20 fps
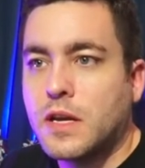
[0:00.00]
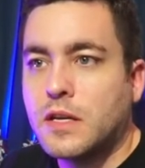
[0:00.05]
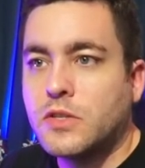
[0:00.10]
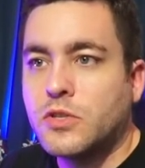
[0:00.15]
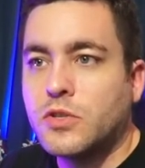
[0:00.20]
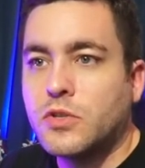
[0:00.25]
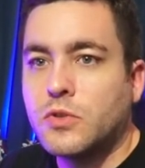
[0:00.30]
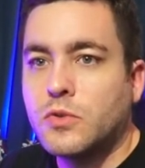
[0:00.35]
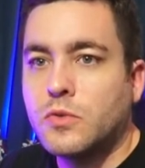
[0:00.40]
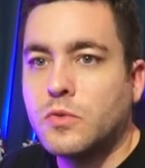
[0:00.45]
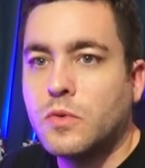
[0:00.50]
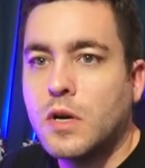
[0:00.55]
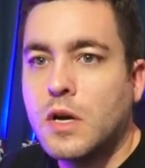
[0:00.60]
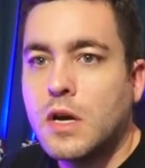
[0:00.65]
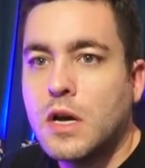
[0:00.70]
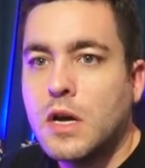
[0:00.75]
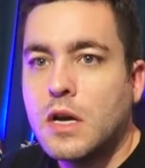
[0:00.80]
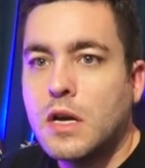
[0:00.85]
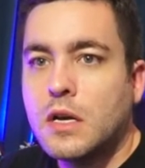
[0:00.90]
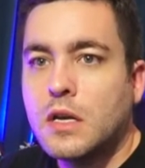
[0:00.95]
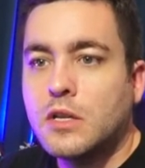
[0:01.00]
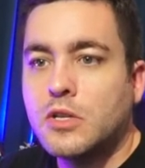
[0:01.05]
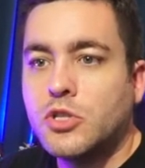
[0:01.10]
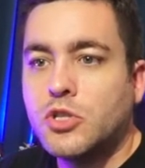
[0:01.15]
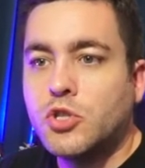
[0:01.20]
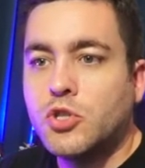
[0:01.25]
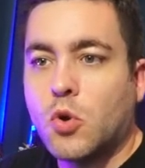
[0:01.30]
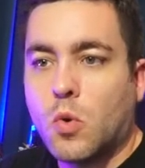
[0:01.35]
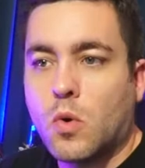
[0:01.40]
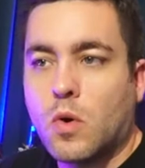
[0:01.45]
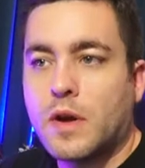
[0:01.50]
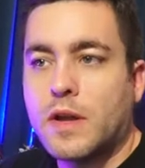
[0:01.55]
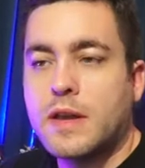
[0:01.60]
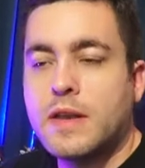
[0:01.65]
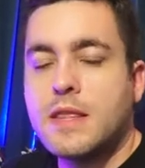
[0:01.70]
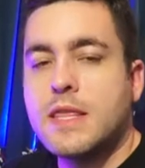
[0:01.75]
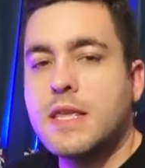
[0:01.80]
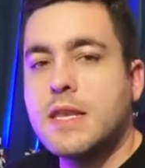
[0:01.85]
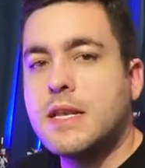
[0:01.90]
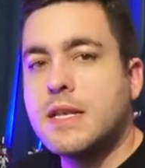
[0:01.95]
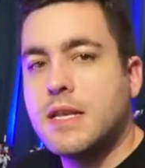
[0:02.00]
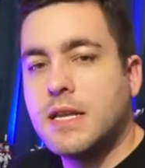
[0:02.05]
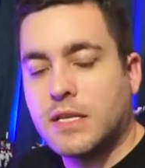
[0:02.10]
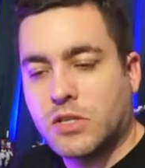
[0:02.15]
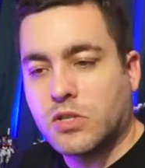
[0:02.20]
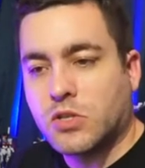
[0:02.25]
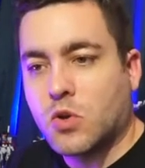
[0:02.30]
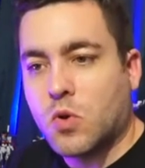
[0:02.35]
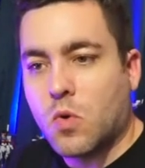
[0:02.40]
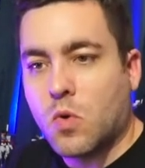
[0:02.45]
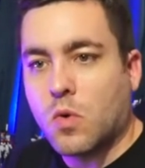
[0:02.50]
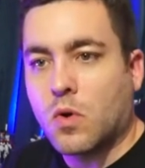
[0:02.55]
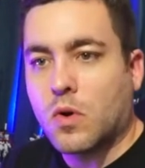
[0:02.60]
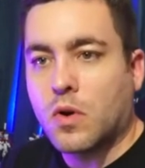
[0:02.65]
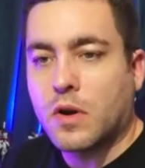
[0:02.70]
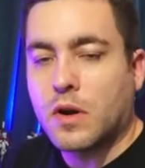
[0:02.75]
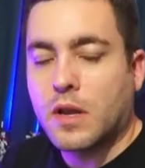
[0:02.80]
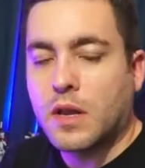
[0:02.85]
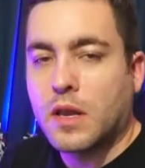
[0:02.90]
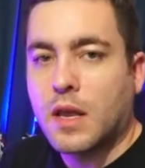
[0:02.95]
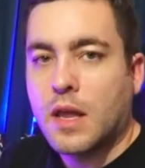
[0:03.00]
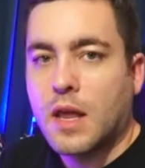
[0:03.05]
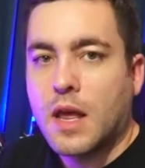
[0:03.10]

to join the Discord.